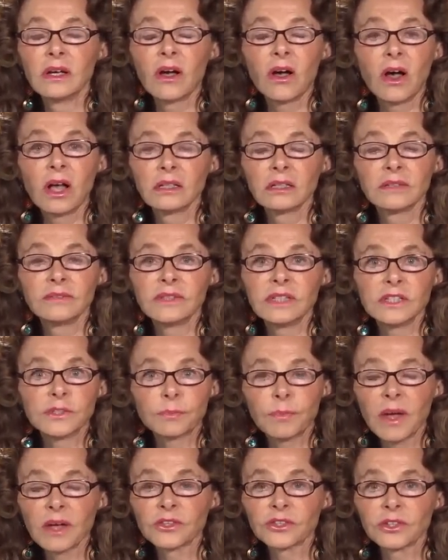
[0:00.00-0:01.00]
all of these
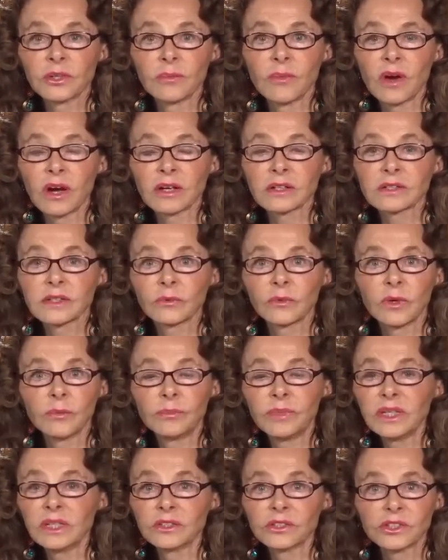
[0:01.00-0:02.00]
puncture marks that were
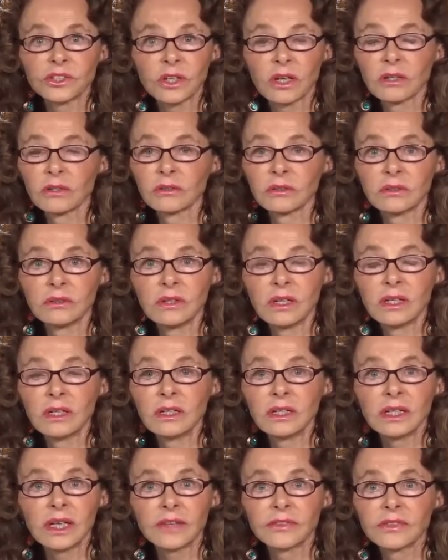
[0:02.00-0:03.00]
being shown
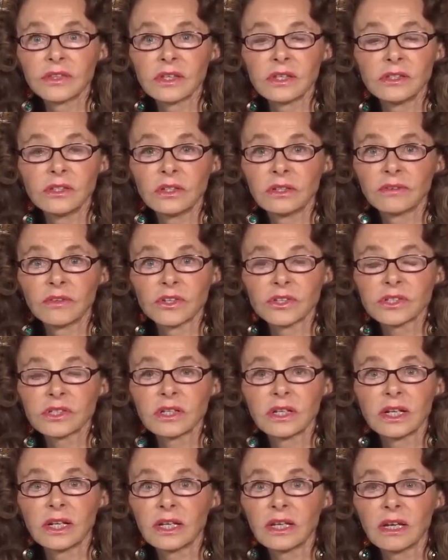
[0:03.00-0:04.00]
at the
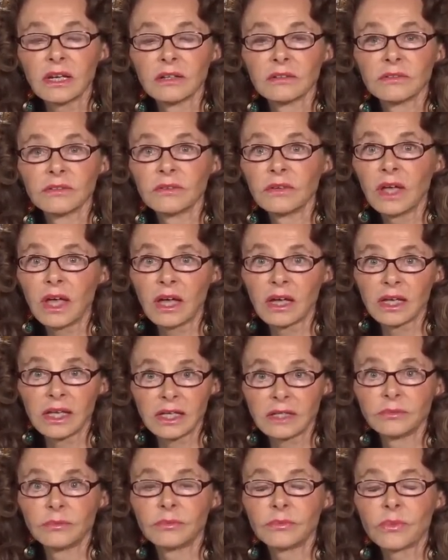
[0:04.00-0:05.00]
University of uh,
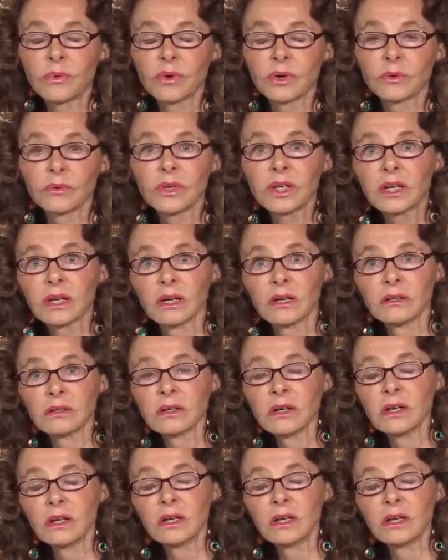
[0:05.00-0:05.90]
in Puerto Rico